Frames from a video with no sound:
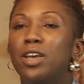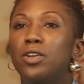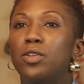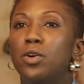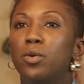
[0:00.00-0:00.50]

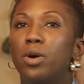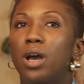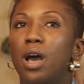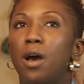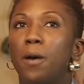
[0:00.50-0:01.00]
You know,
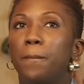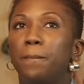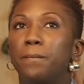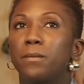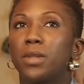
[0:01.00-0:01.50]

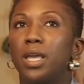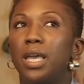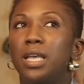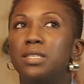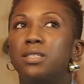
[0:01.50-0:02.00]
um,
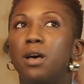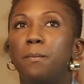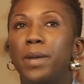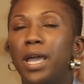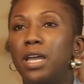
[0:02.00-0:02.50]
it's a
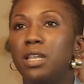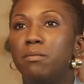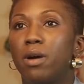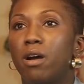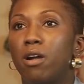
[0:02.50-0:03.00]
pain
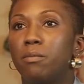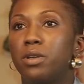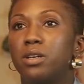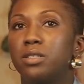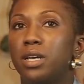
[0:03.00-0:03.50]
in my heart
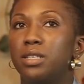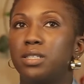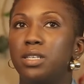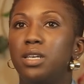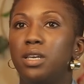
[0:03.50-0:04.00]
because I
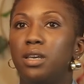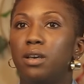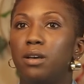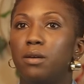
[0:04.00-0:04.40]
see,